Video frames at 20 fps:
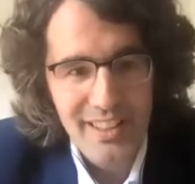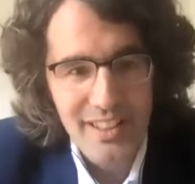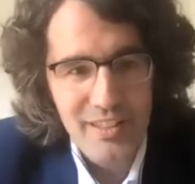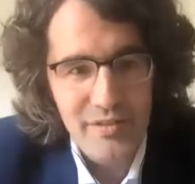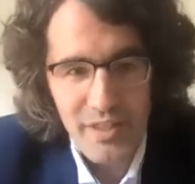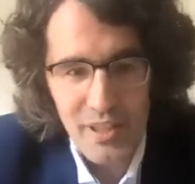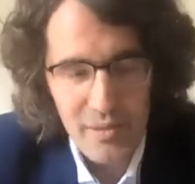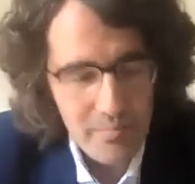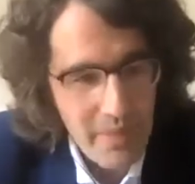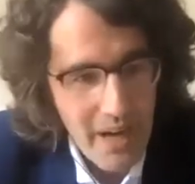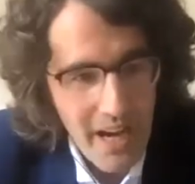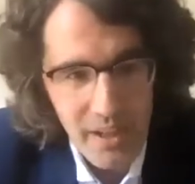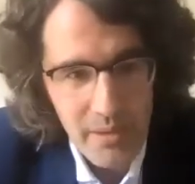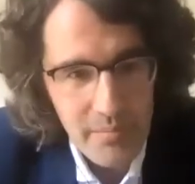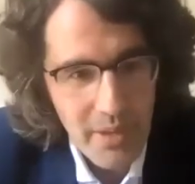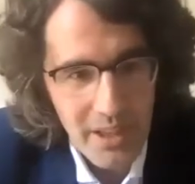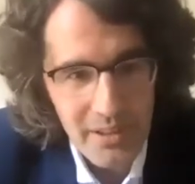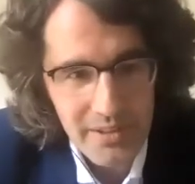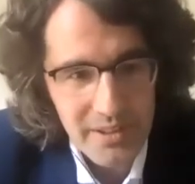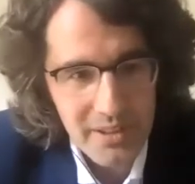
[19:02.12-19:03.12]
bad
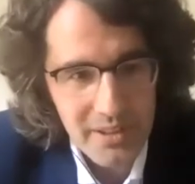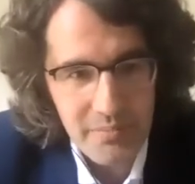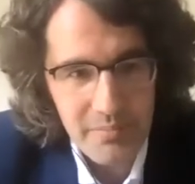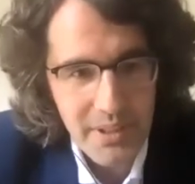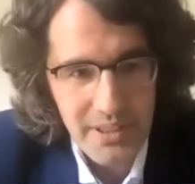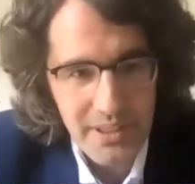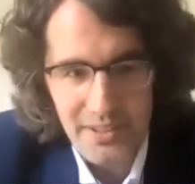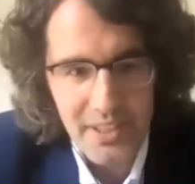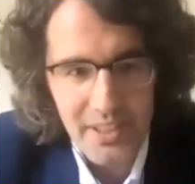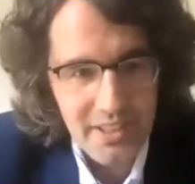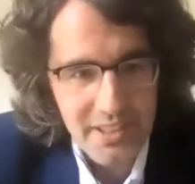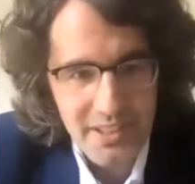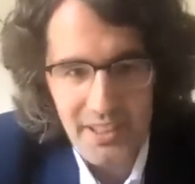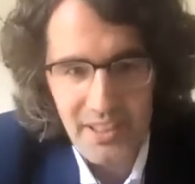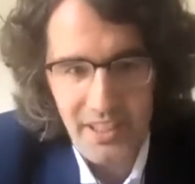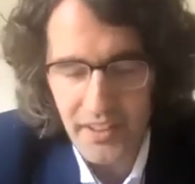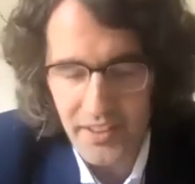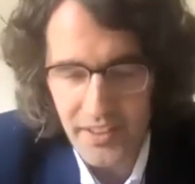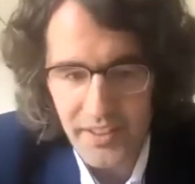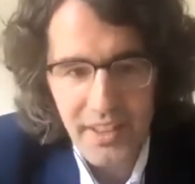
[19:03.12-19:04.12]
about it, because I
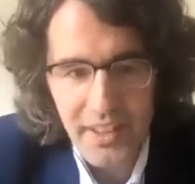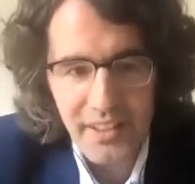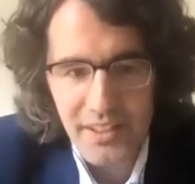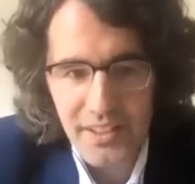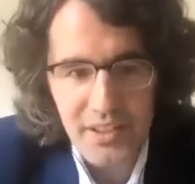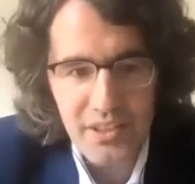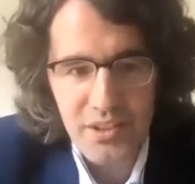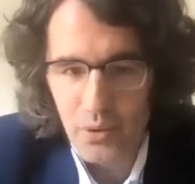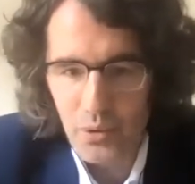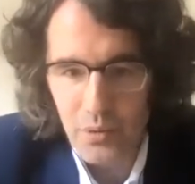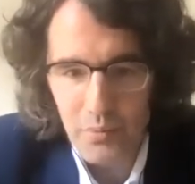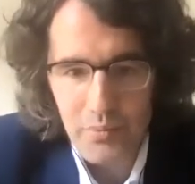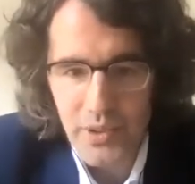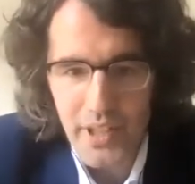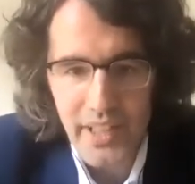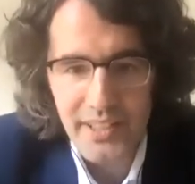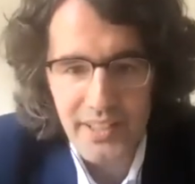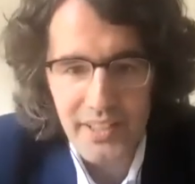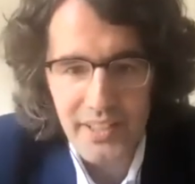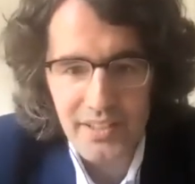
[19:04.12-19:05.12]
think this whole
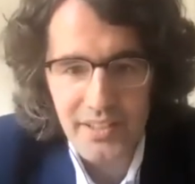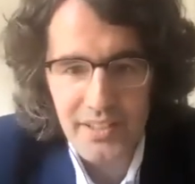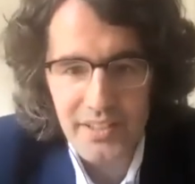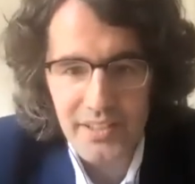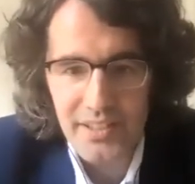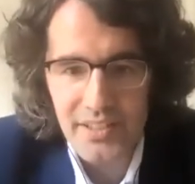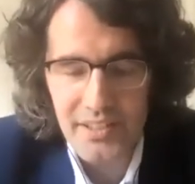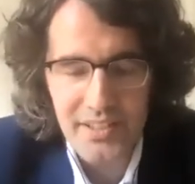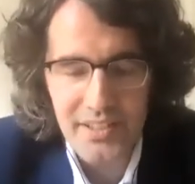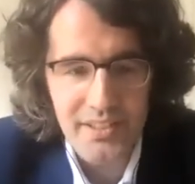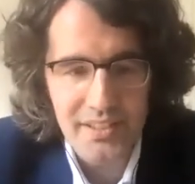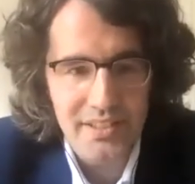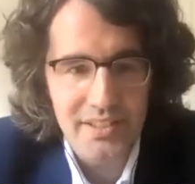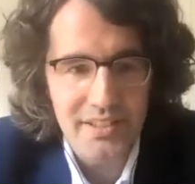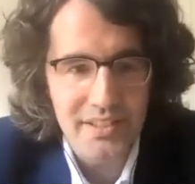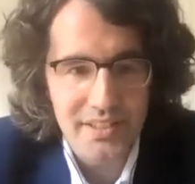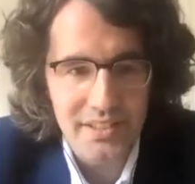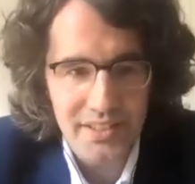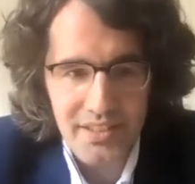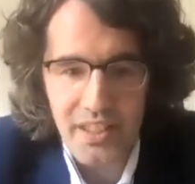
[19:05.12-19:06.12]
practice
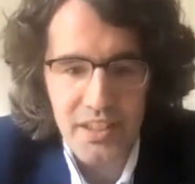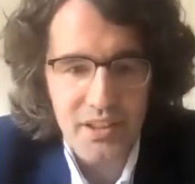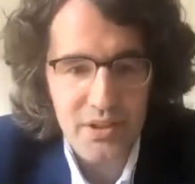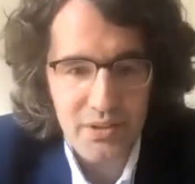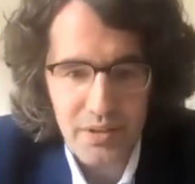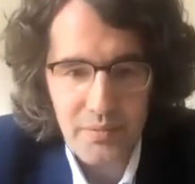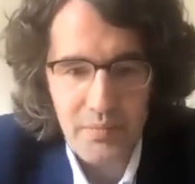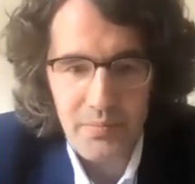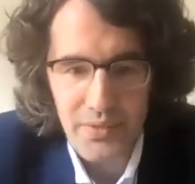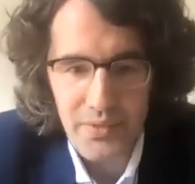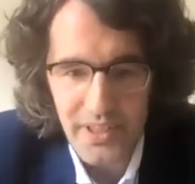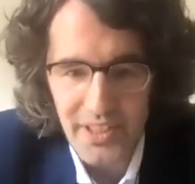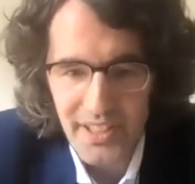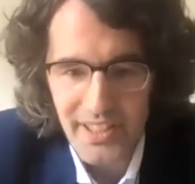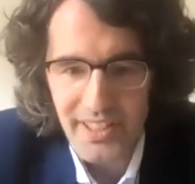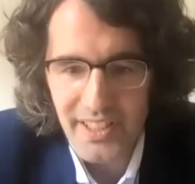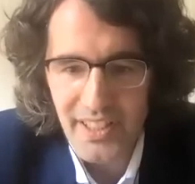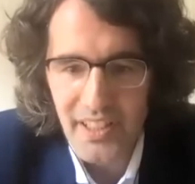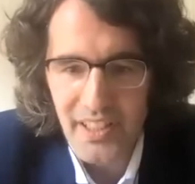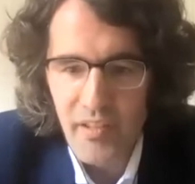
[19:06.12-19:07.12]
is actually
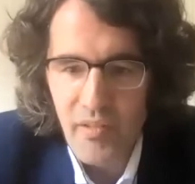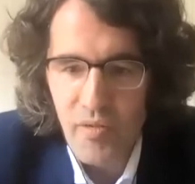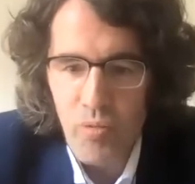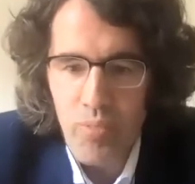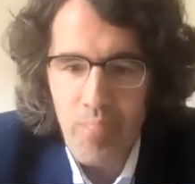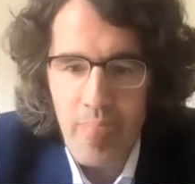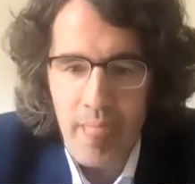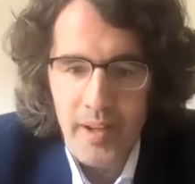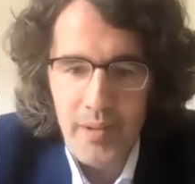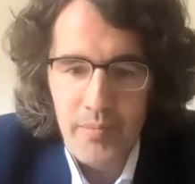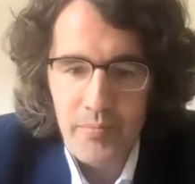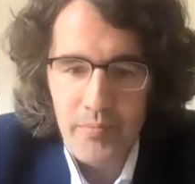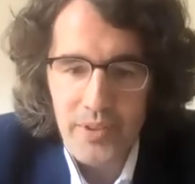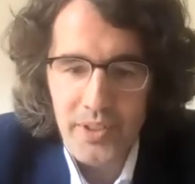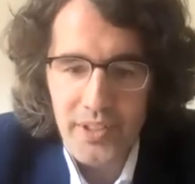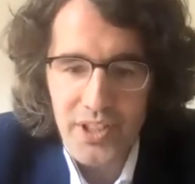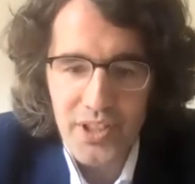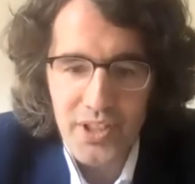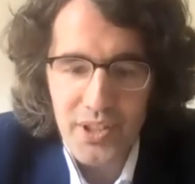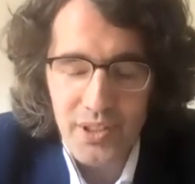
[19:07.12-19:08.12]
pretty
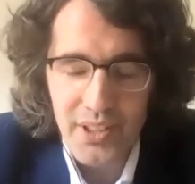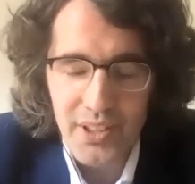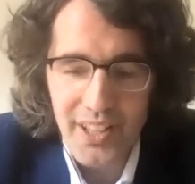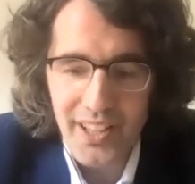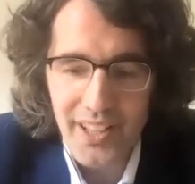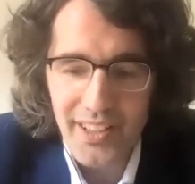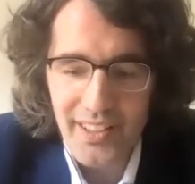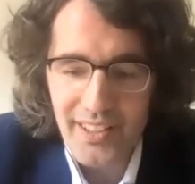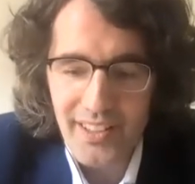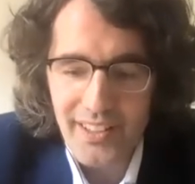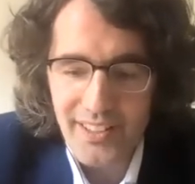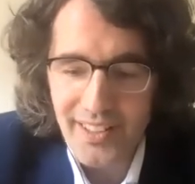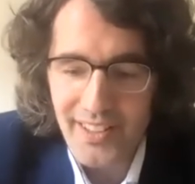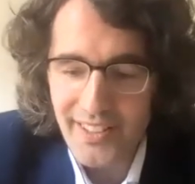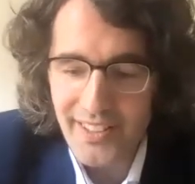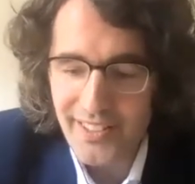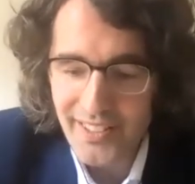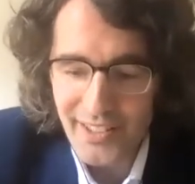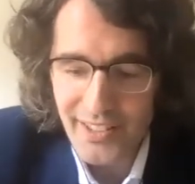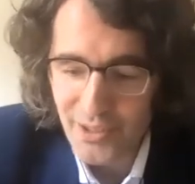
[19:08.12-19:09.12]
shocking.
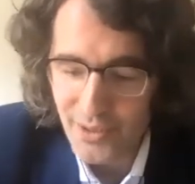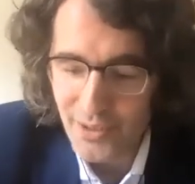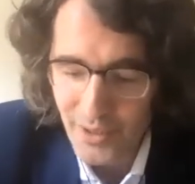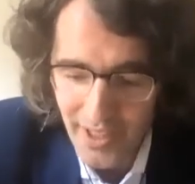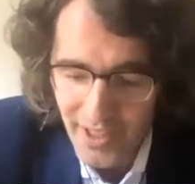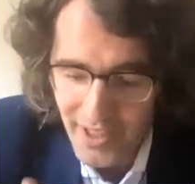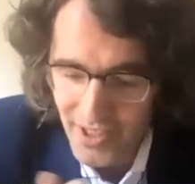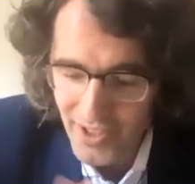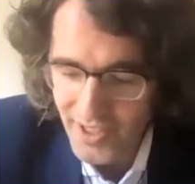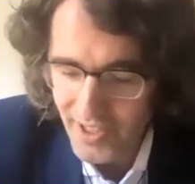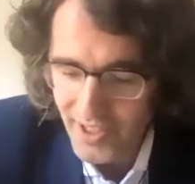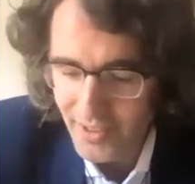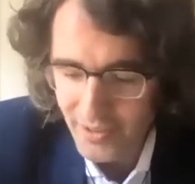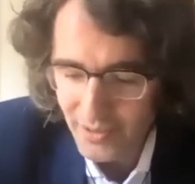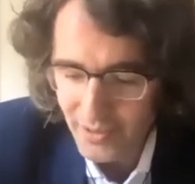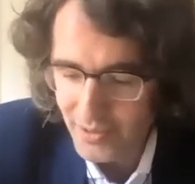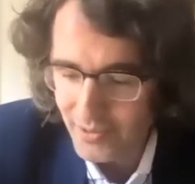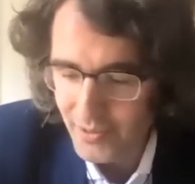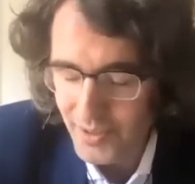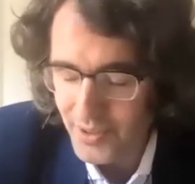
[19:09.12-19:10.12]
And so I share
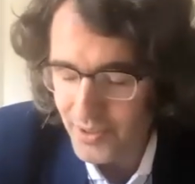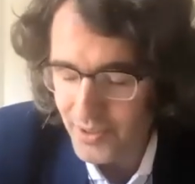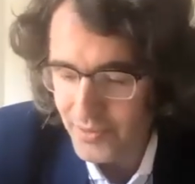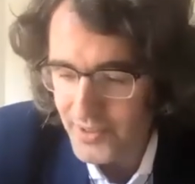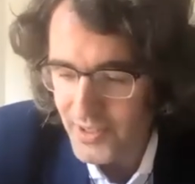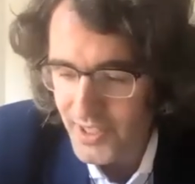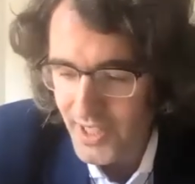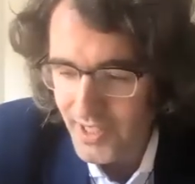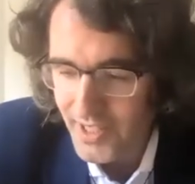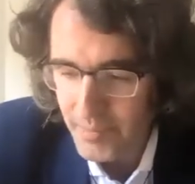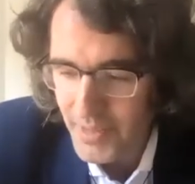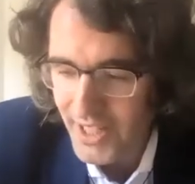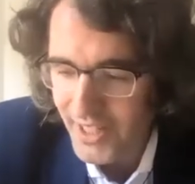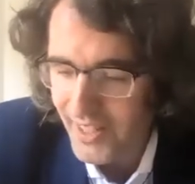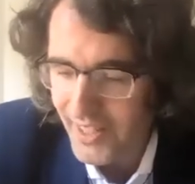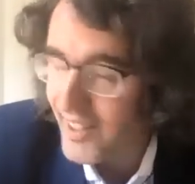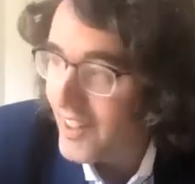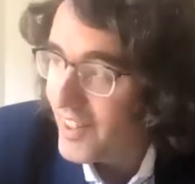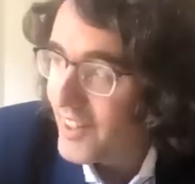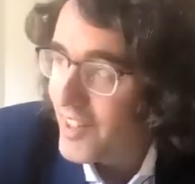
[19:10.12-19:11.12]
all what you've said. I mean,
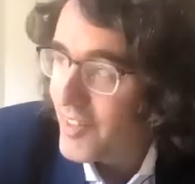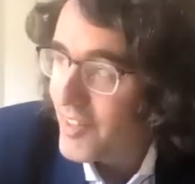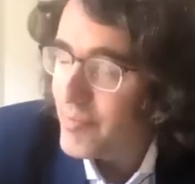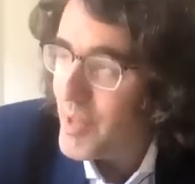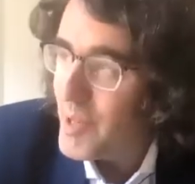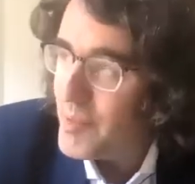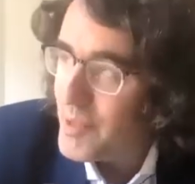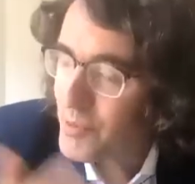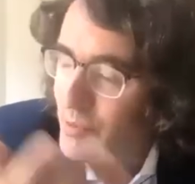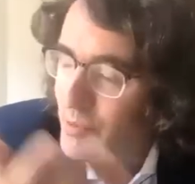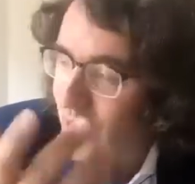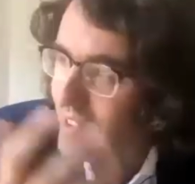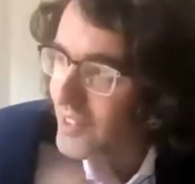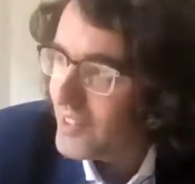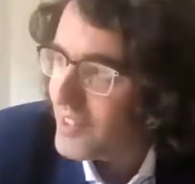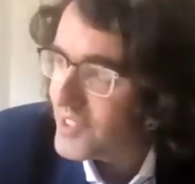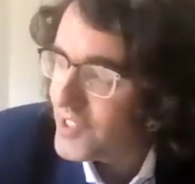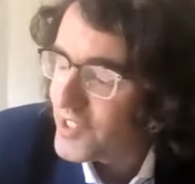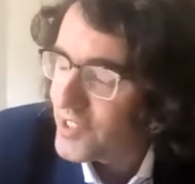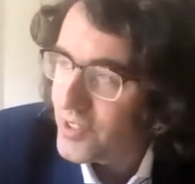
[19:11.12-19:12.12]
I maybe one
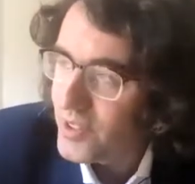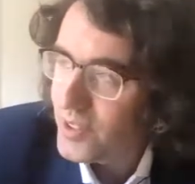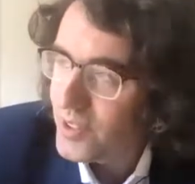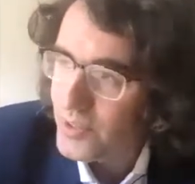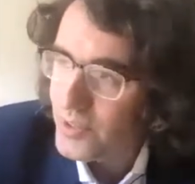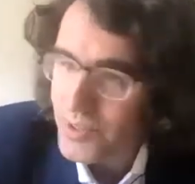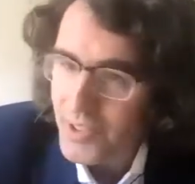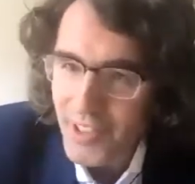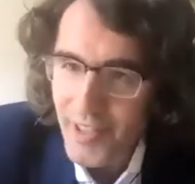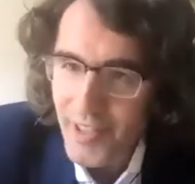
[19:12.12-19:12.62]
last thought